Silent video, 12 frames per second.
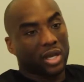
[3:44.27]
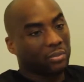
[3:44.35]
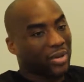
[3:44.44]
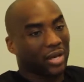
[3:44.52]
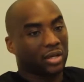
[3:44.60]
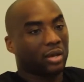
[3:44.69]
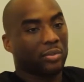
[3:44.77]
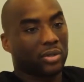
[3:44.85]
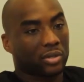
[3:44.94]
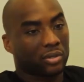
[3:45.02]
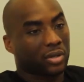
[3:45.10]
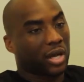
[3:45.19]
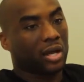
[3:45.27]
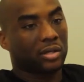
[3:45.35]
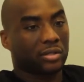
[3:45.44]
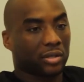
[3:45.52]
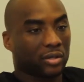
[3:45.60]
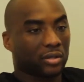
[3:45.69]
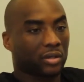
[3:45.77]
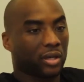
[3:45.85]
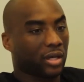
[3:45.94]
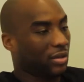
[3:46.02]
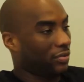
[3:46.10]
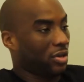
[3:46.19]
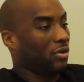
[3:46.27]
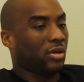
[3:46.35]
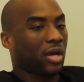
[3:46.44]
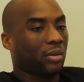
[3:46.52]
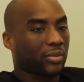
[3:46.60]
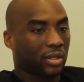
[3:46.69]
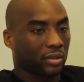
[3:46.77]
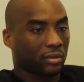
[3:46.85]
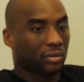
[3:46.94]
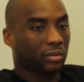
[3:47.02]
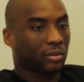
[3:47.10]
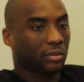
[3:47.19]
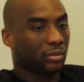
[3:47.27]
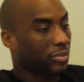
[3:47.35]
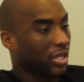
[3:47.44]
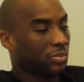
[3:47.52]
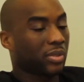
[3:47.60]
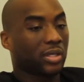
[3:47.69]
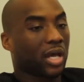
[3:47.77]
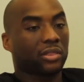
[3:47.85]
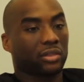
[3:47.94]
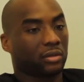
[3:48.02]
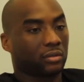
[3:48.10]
I'm not coming to your concert. Don't come then. It means me nothing.